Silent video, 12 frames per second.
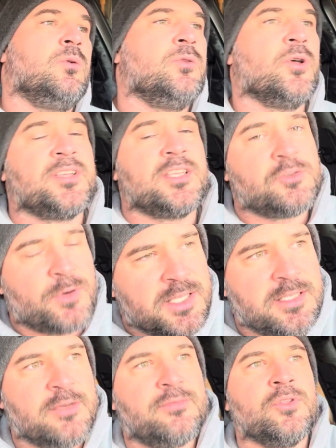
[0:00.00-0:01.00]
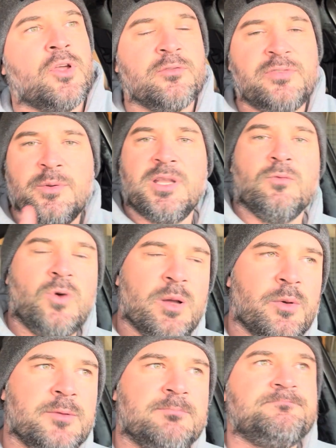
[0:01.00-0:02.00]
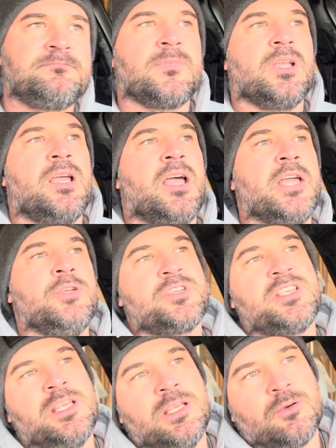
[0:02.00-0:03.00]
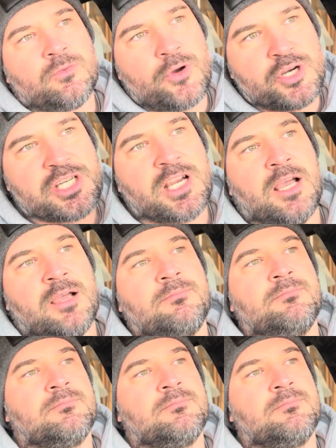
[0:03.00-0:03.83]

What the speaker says: not attractive, non-feminine women, and you see Russia,